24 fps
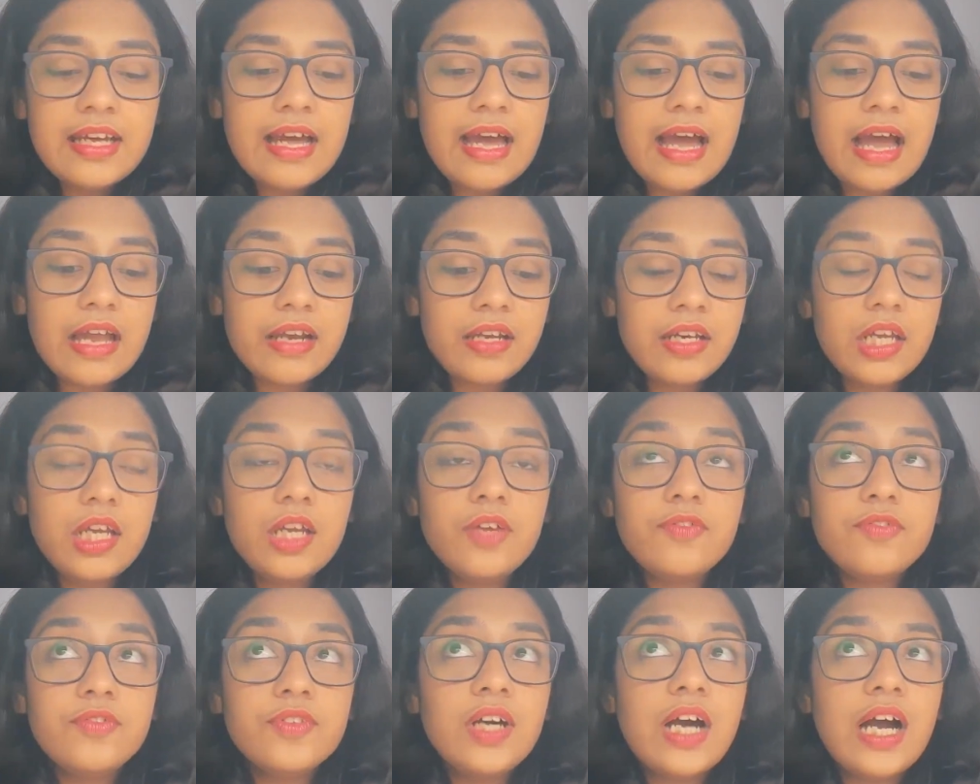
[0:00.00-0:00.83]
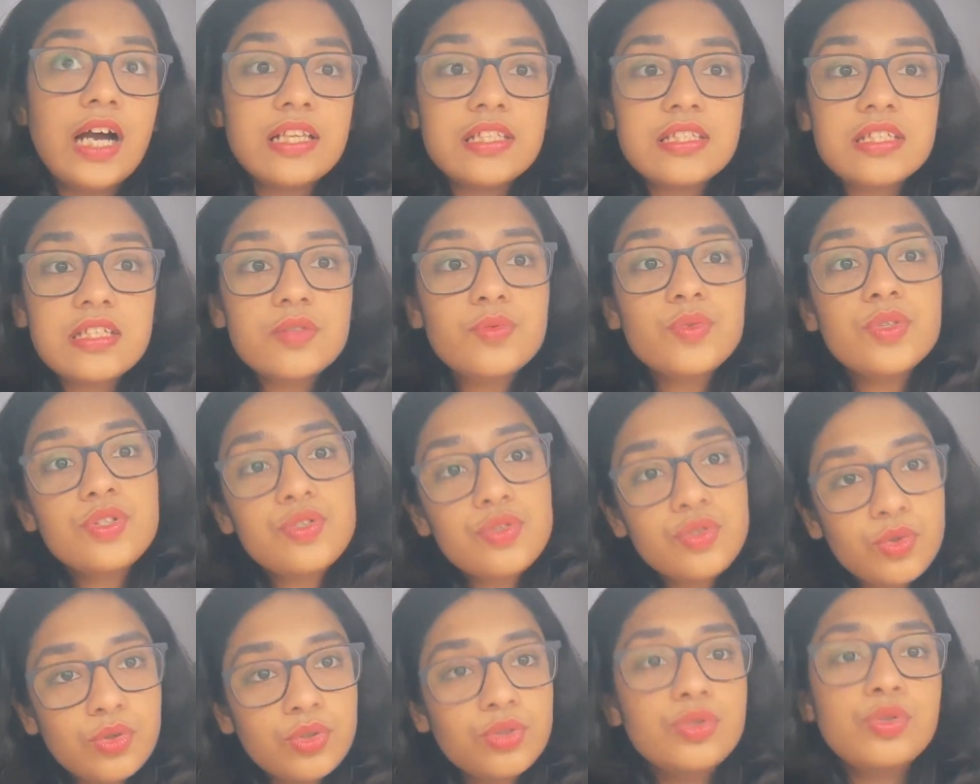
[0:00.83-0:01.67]
And if the answer was
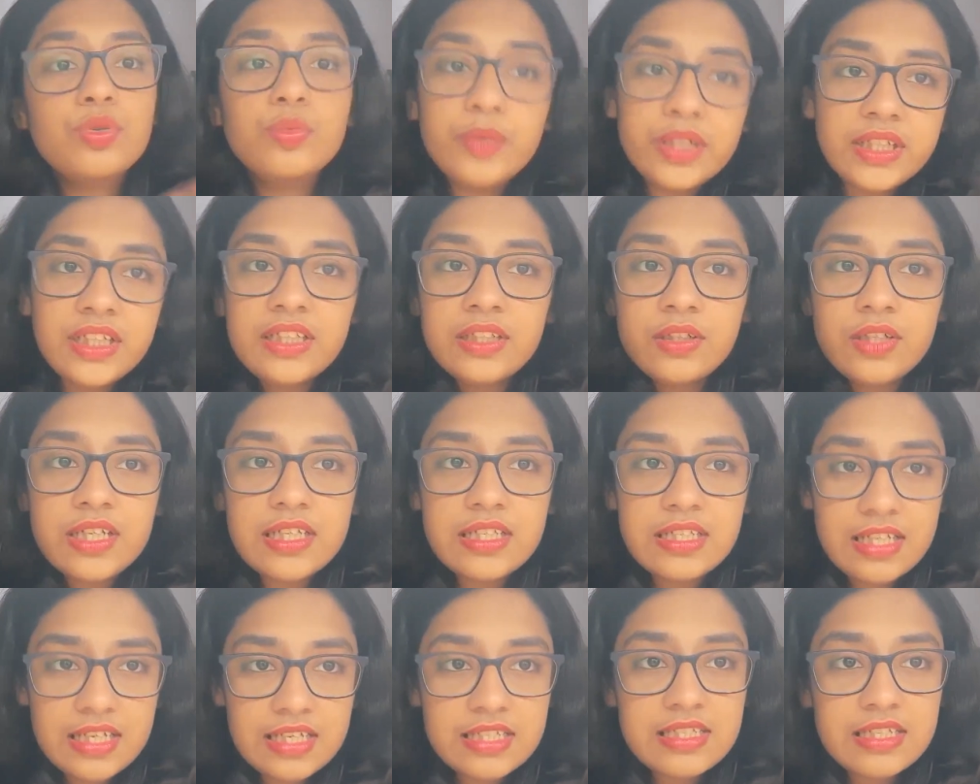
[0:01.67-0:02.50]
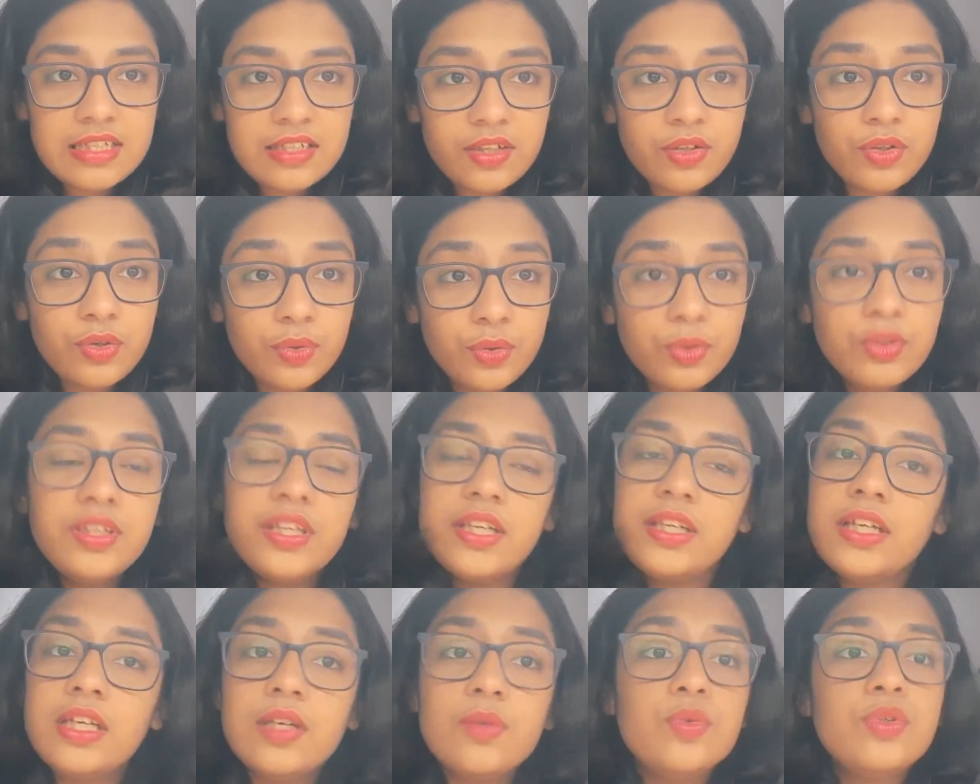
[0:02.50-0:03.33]
no too many days in a row,
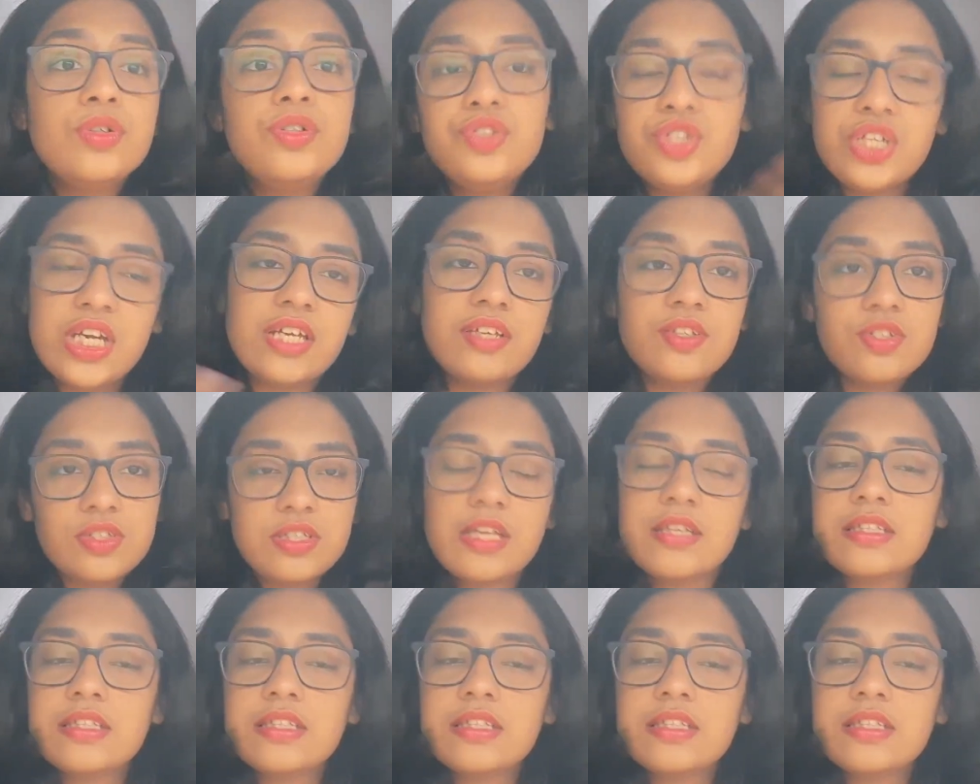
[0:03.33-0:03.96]
then he would change,